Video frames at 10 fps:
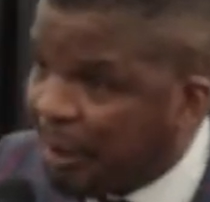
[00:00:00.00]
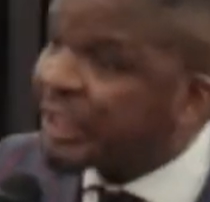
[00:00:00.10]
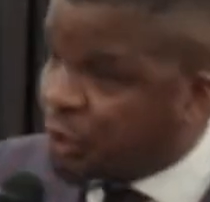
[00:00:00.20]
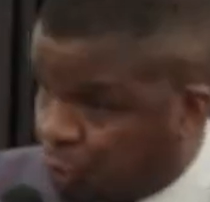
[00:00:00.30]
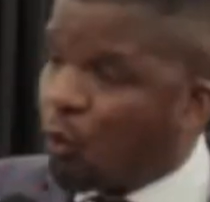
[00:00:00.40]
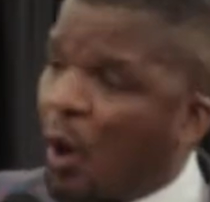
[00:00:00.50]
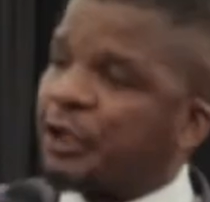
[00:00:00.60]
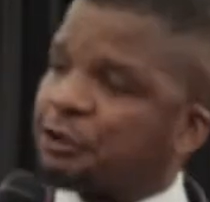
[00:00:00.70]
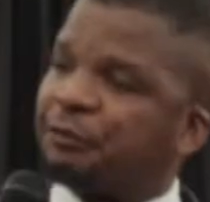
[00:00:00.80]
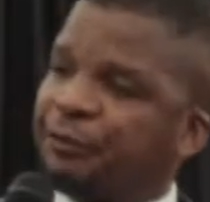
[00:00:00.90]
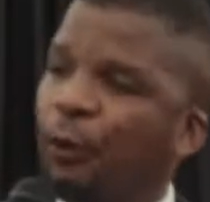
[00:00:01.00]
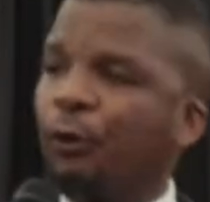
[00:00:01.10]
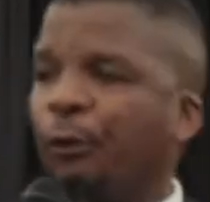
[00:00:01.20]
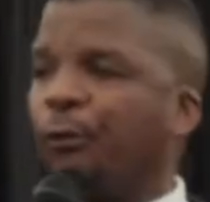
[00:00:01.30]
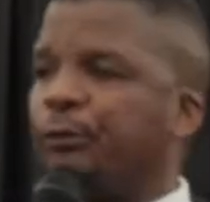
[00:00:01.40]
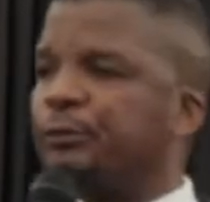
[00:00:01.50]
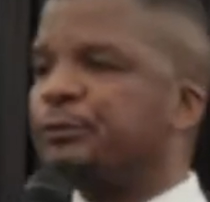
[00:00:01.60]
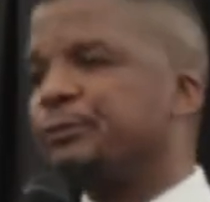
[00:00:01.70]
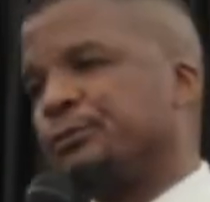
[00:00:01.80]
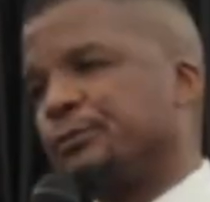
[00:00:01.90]
but you want to follow.
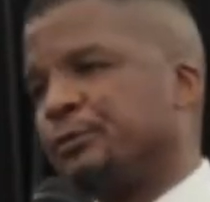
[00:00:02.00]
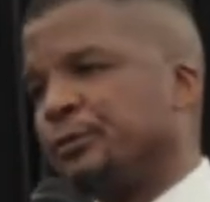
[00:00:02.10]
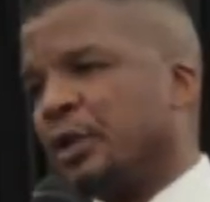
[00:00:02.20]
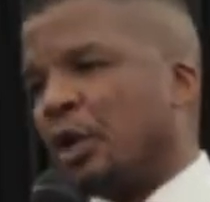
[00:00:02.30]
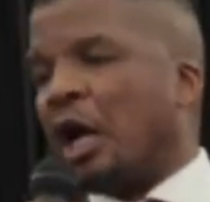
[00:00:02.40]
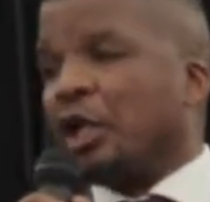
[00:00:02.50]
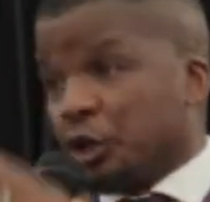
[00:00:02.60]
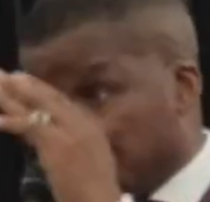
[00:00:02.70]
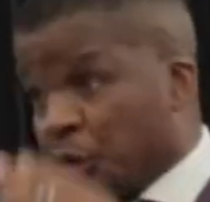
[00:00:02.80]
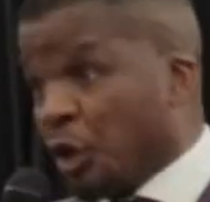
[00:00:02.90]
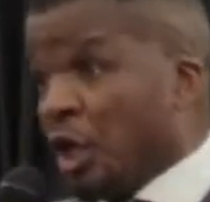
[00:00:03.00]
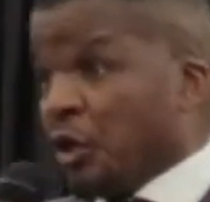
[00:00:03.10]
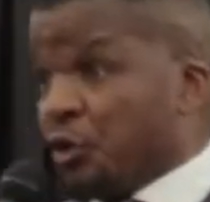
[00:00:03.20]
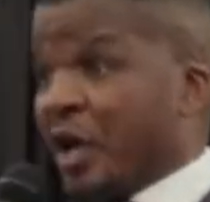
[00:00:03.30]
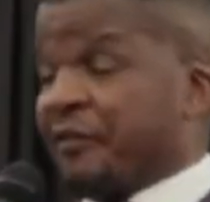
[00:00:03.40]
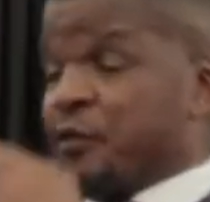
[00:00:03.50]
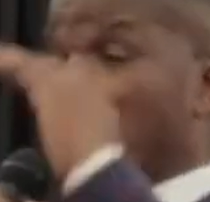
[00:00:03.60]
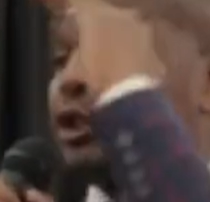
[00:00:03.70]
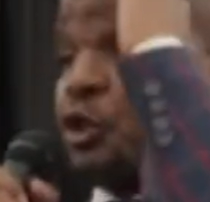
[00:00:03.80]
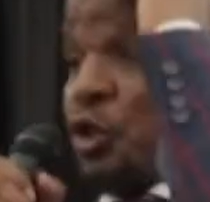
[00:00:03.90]
You have not